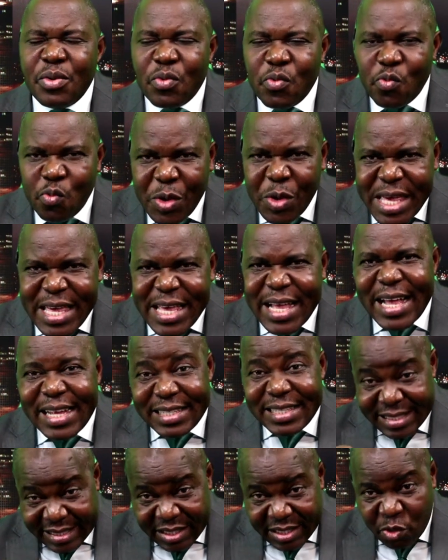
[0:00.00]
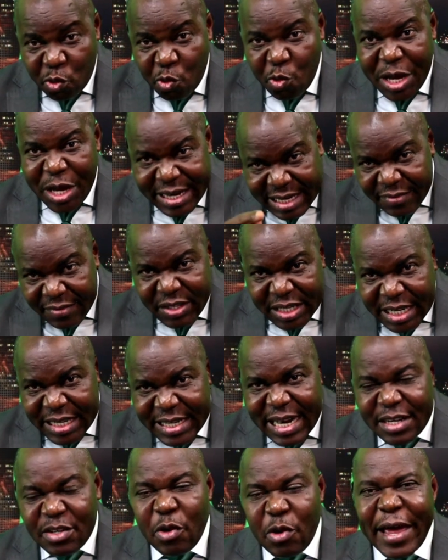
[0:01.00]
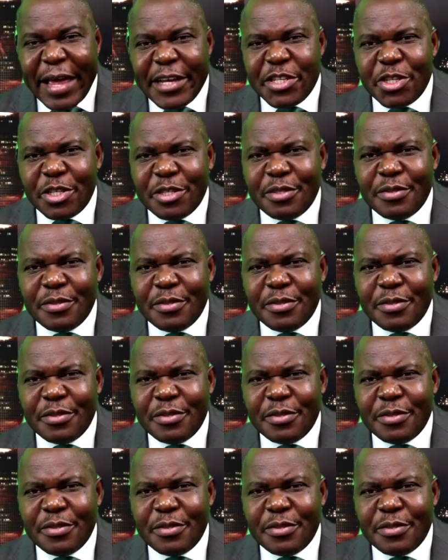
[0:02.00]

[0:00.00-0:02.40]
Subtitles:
we can still do it even in that direction.